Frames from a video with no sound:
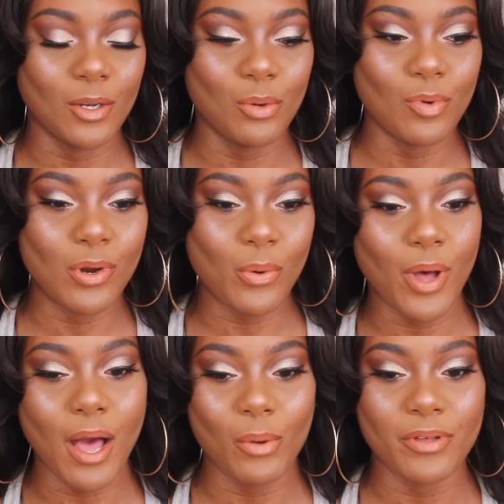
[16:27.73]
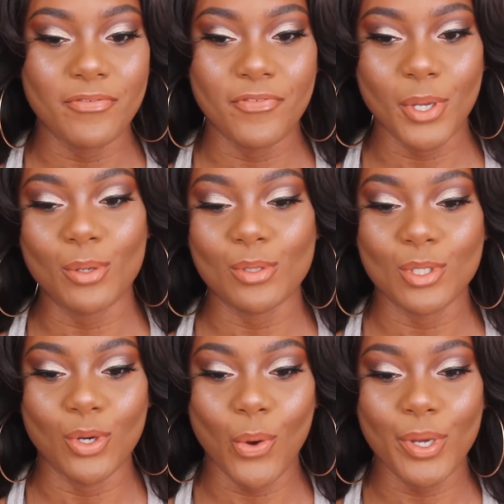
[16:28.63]
and you know how it feels
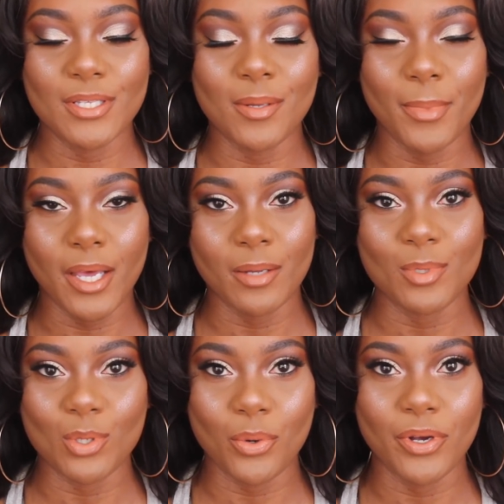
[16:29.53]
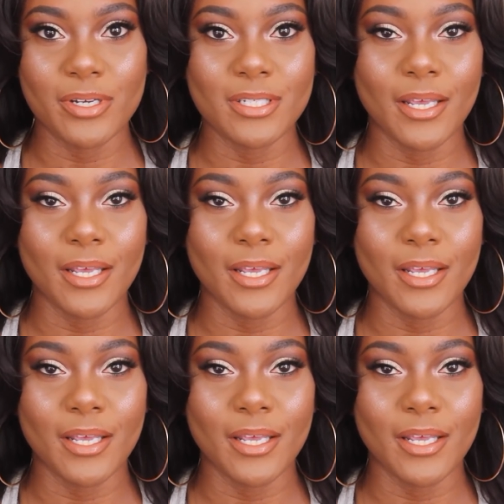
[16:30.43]
to go into makeup stores